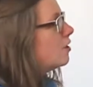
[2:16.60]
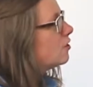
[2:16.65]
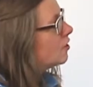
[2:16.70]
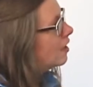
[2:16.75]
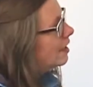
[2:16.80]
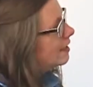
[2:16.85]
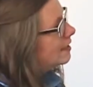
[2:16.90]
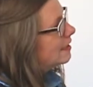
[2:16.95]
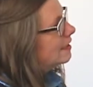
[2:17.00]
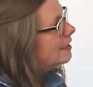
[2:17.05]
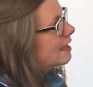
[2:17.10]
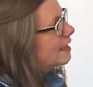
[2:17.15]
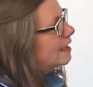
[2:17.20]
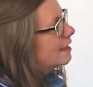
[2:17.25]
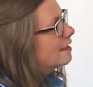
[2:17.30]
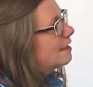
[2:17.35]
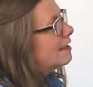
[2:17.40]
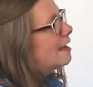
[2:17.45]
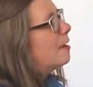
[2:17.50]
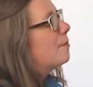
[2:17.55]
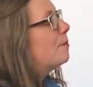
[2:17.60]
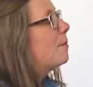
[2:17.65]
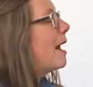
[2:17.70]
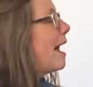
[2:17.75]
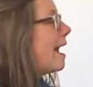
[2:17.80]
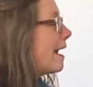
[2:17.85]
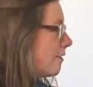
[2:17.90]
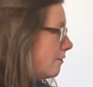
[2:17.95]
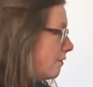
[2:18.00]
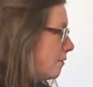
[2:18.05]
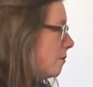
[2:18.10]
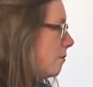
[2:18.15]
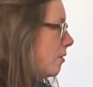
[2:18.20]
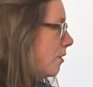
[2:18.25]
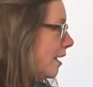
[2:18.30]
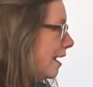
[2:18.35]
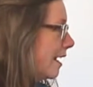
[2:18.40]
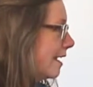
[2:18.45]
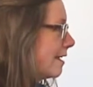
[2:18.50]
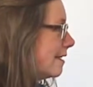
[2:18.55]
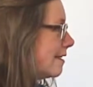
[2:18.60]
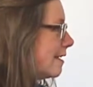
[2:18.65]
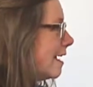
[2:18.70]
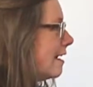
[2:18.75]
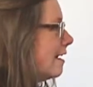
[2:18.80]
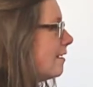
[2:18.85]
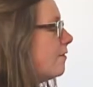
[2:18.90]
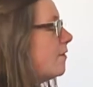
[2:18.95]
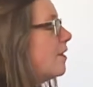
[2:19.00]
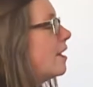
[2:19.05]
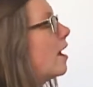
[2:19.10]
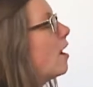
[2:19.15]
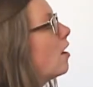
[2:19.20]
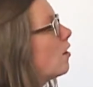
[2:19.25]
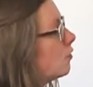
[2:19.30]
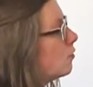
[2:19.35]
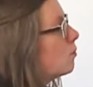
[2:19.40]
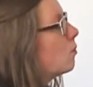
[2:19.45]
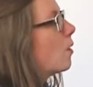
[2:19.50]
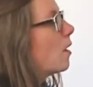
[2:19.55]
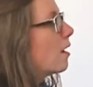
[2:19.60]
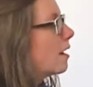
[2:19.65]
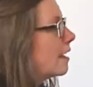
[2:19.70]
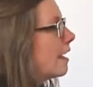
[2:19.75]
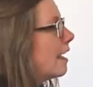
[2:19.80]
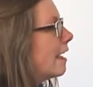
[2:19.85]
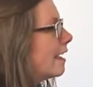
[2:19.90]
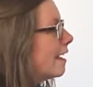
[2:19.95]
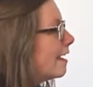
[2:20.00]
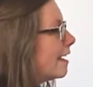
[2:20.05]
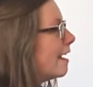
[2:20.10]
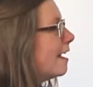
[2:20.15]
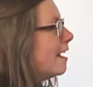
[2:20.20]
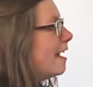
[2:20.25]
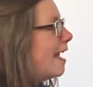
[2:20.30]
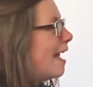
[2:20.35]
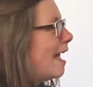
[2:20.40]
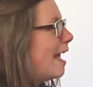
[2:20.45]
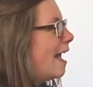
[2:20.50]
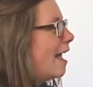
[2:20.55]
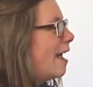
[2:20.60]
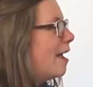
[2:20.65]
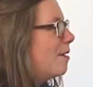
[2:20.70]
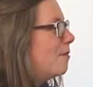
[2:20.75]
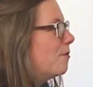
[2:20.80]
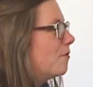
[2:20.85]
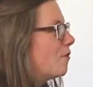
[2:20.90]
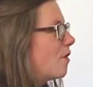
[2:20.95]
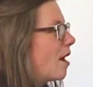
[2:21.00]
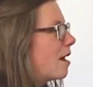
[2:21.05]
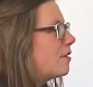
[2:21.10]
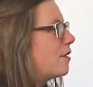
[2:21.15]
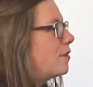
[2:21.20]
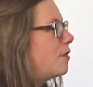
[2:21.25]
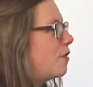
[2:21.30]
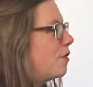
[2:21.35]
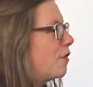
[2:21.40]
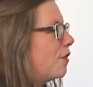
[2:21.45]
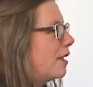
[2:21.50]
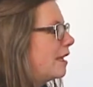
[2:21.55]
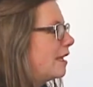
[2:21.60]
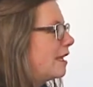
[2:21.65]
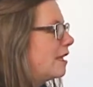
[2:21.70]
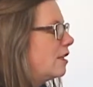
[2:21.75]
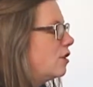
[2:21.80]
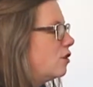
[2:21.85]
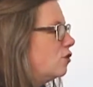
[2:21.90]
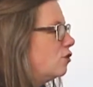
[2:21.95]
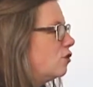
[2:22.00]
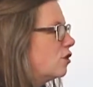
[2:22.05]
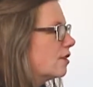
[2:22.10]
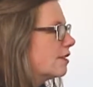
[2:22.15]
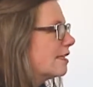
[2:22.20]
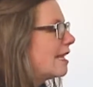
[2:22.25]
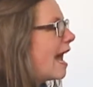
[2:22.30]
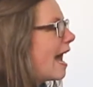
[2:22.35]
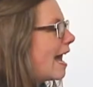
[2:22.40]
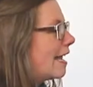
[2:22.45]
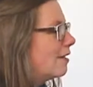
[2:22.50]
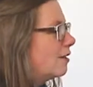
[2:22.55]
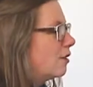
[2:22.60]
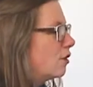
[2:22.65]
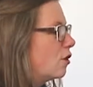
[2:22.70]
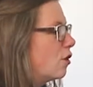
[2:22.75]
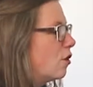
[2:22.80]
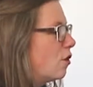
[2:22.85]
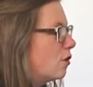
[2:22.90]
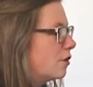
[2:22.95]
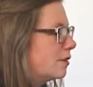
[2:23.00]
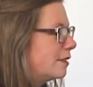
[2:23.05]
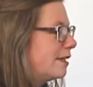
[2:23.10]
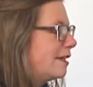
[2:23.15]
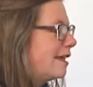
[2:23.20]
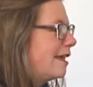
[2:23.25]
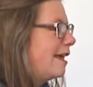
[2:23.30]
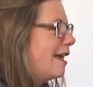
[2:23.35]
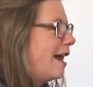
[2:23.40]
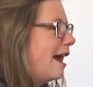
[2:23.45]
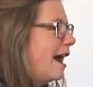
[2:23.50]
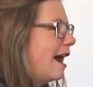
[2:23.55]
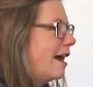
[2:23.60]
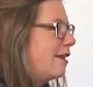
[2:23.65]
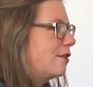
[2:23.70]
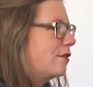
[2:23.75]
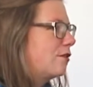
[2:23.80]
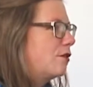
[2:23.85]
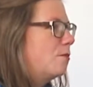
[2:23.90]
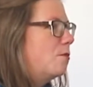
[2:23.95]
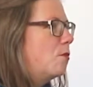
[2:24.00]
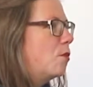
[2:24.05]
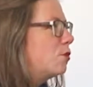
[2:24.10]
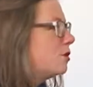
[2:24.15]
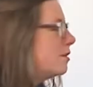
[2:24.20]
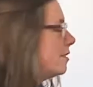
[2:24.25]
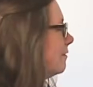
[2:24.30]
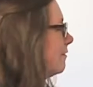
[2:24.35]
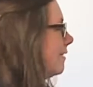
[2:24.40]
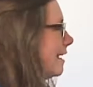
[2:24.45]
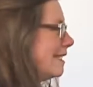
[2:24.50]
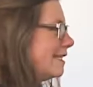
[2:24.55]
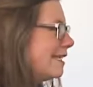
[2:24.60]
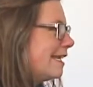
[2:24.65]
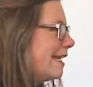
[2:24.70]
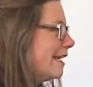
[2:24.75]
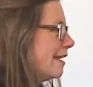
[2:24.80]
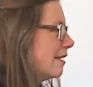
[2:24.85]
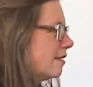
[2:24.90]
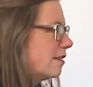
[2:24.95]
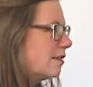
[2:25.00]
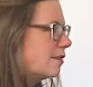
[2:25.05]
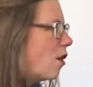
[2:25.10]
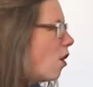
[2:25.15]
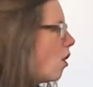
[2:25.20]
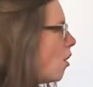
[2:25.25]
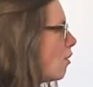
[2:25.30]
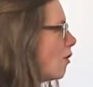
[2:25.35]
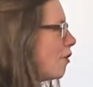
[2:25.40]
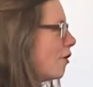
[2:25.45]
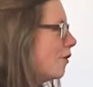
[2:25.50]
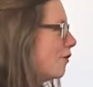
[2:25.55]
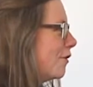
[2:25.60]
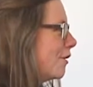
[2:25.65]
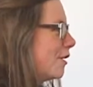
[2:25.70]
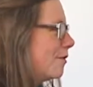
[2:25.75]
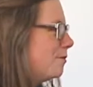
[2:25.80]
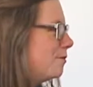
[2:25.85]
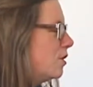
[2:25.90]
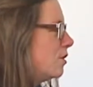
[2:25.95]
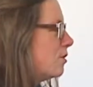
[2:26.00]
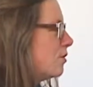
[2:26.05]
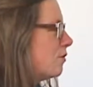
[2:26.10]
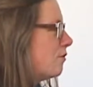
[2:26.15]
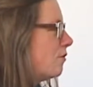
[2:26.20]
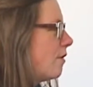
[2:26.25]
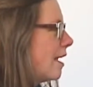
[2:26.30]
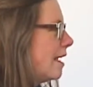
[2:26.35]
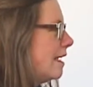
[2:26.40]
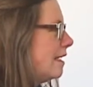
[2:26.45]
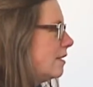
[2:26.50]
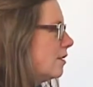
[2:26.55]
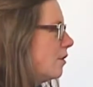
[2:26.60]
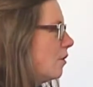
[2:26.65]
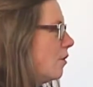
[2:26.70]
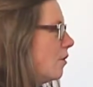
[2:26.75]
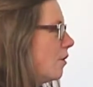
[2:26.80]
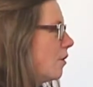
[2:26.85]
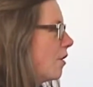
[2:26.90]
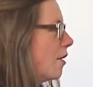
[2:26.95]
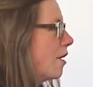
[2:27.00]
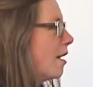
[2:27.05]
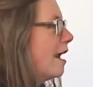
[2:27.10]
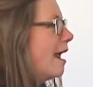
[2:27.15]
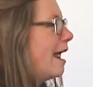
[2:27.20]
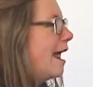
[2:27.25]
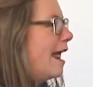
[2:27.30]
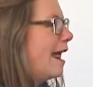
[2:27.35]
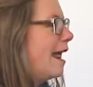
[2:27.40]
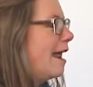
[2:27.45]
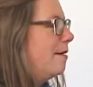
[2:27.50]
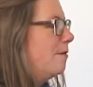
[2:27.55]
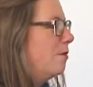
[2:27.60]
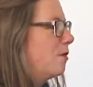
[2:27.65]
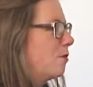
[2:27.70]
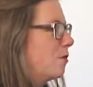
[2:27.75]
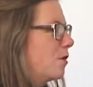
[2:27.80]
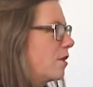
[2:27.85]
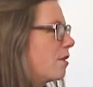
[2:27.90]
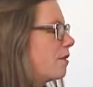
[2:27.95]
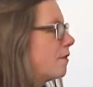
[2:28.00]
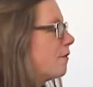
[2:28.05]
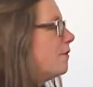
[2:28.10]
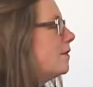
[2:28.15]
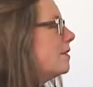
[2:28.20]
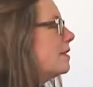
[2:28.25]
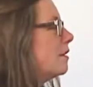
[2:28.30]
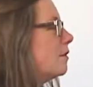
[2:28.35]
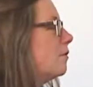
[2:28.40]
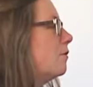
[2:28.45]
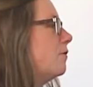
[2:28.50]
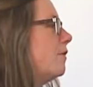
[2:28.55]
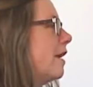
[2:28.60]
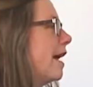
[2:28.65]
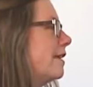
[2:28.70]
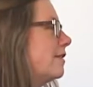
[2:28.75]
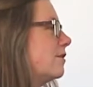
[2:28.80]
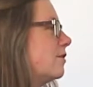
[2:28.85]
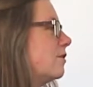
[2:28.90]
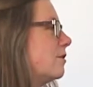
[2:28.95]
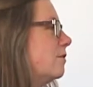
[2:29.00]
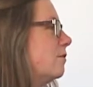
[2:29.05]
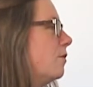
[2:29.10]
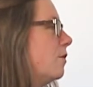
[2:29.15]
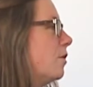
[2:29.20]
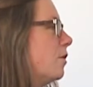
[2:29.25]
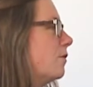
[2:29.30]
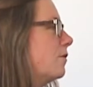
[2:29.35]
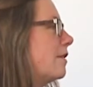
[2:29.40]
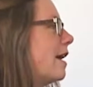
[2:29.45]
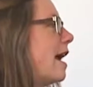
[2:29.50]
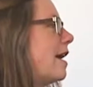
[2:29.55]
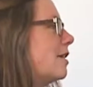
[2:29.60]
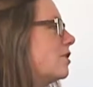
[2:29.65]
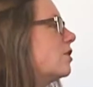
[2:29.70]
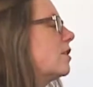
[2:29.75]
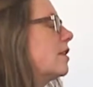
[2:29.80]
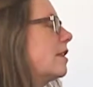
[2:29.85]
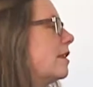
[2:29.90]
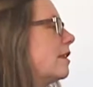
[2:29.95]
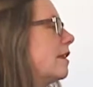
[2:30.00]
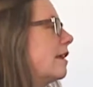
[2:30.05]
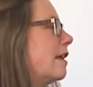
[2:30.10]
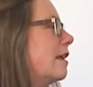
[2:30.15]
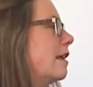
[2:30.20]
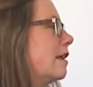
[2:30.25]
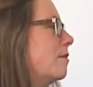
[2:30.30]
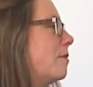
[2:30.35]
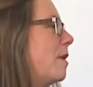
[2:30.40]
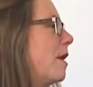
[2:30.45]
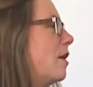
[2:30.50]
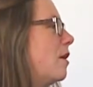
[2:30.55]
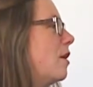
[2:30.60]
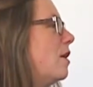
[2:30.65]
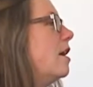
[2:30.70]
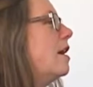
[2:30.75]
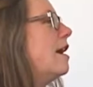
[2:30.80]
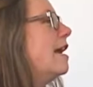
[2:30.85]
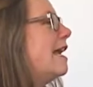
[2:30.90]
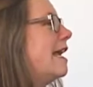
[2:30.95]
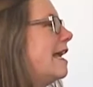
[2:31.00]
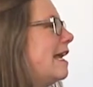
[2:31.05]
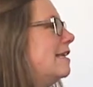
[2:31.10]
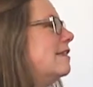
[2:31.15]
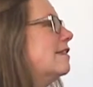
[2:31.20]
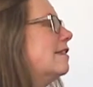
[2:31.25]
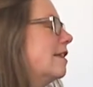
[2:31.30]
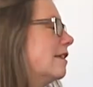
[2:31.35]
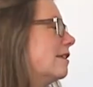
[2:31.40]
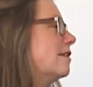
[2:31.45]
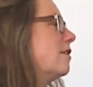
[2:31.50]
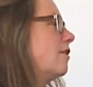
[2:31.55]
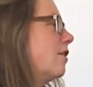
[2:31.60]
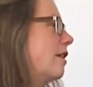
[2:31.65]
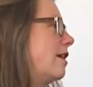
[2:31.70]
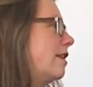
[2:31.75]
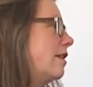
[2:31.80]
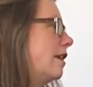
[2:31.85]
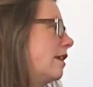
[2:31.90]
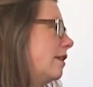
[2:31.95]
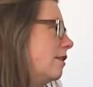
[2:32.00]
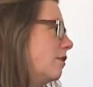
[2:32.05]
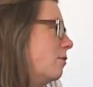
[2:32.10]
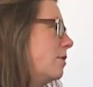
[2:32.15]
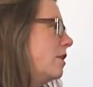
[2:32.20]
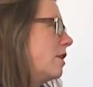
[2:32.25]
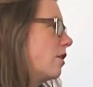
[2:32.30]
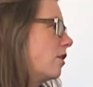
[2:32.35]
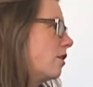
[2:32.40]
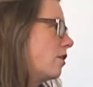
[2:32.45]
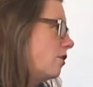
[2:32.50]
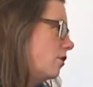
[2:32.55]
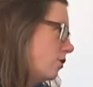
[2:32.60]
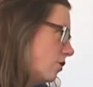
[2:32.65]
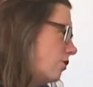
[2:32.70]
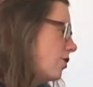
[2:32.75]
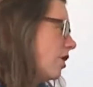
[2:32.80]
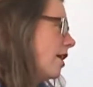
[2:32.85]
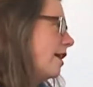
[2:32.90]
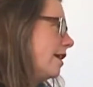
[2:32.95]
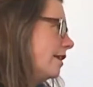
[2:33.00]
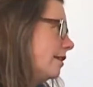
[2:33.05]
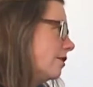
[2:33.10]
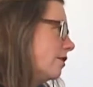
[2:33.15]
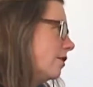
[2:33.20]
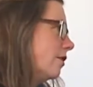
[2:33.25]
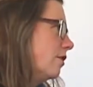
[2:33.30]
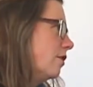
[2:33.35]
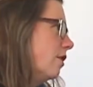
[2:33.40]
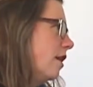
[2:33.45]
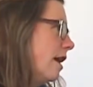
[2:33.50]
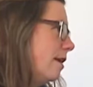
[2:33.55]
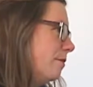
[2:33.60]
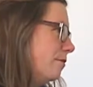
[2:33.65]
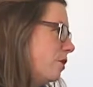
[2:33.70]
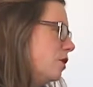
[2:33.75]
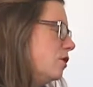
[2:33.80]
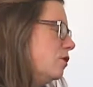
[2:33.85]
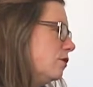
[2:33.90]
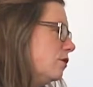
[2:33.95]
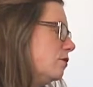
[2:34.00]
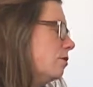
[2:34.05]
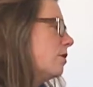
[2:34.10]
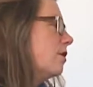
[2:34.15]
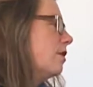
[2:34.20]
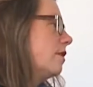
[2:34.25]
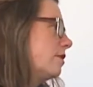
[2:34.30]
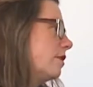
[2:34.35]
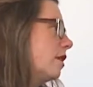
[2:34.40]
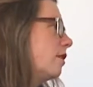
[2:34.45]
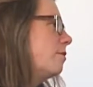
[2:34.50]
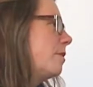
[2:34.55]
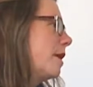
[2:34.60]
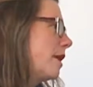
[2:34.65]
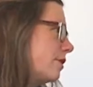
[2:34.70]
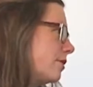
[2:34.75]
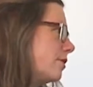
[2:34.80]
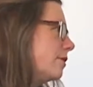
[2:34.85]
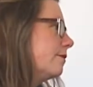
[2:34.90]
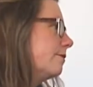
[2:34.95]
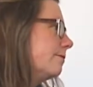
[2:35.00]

trying to take a step back from things, and if they aren't working, rather than thinking you just hadn't got either the motivating song on the computer right, or there were other physical factors involved, actually thinking about, is this the right thing that we are trying to use with this young person?